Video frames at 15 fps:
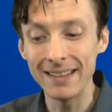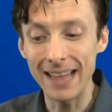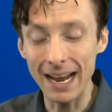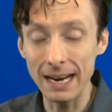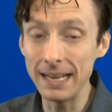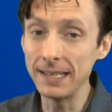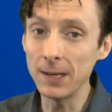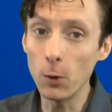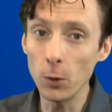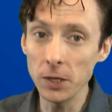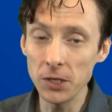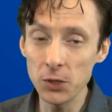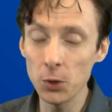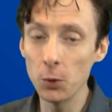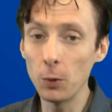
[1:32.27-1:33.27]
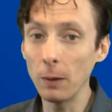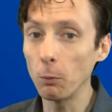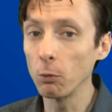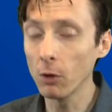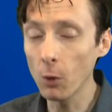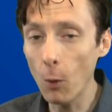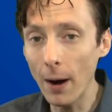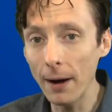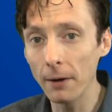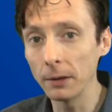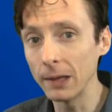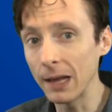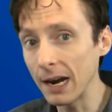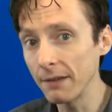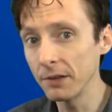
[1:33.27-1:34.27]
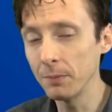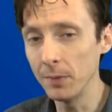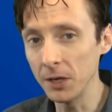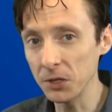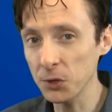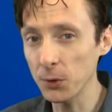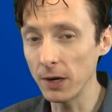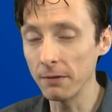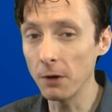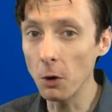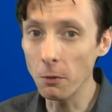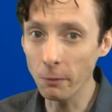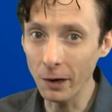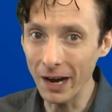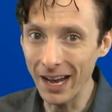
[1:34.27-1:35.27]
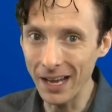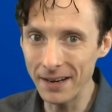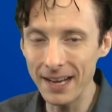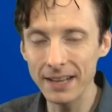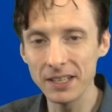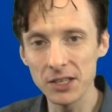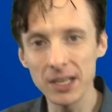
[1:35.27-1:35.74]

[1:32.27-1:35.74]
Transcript: that is going to require a lot of administrative overhead